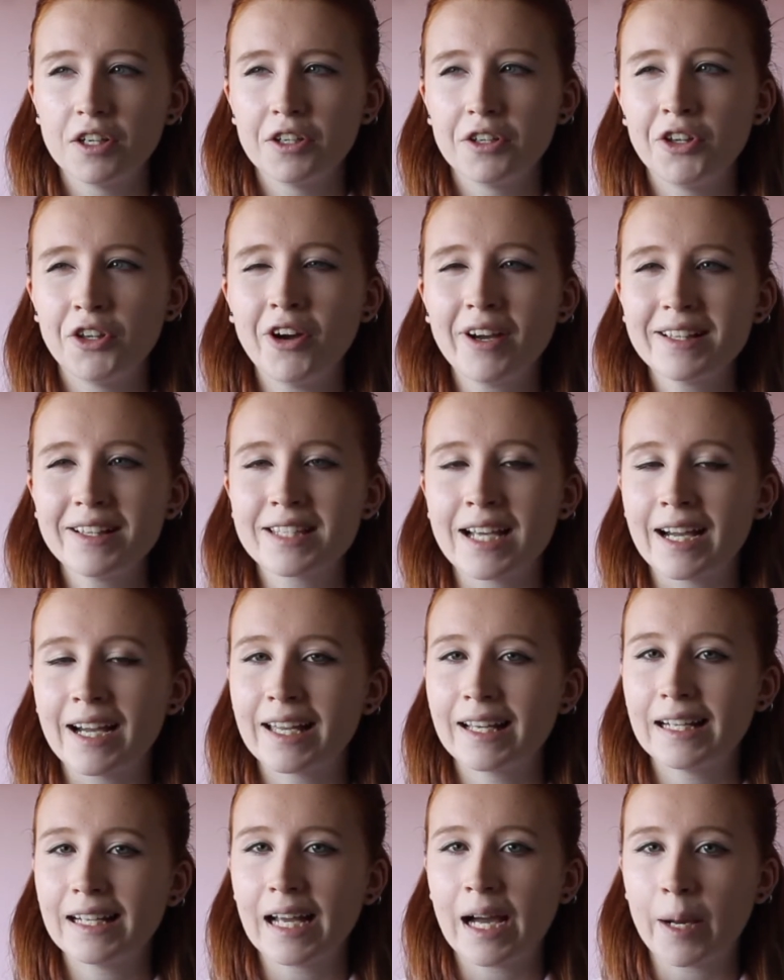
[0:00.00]
not
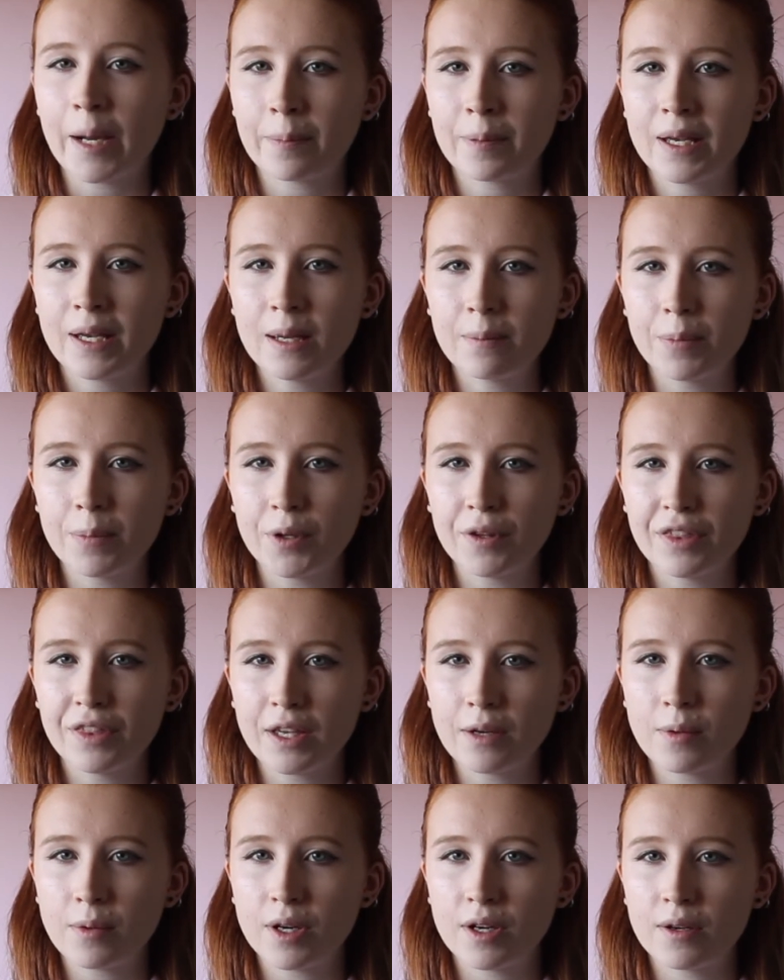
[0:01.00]
entirely happy, but
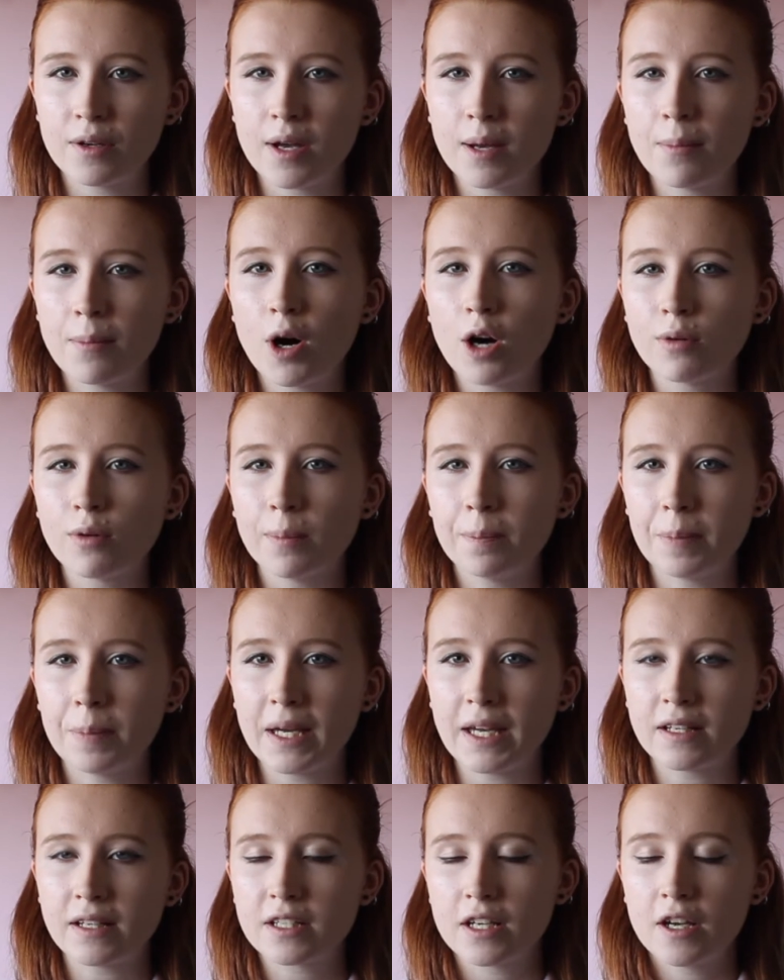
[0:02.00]
they were a more
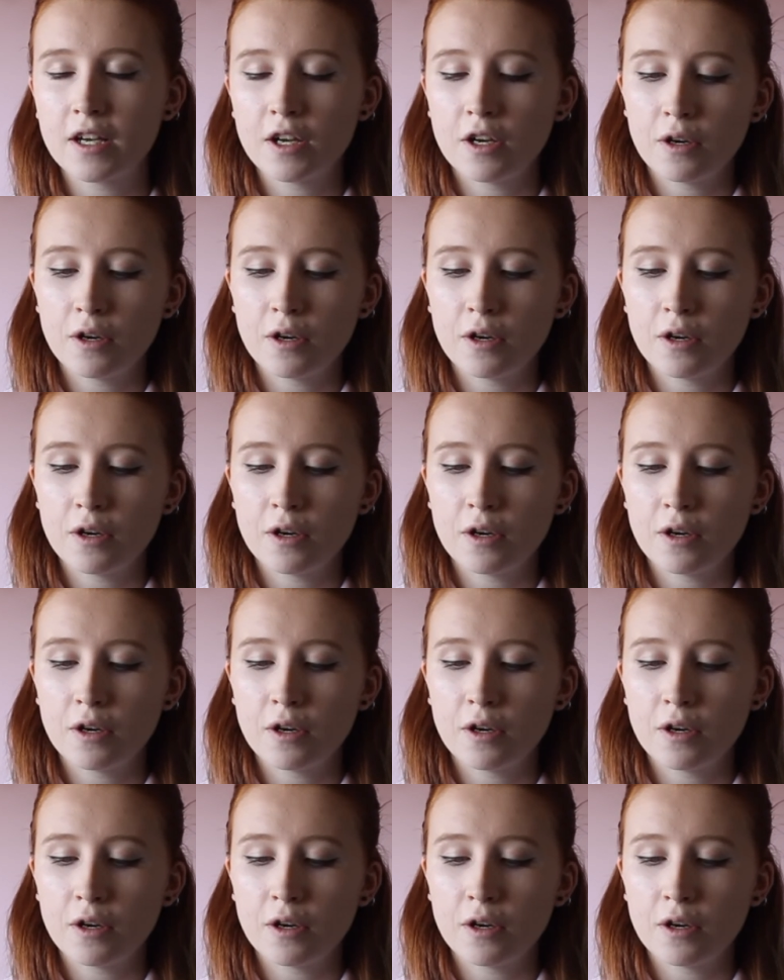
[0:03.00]
upbeat,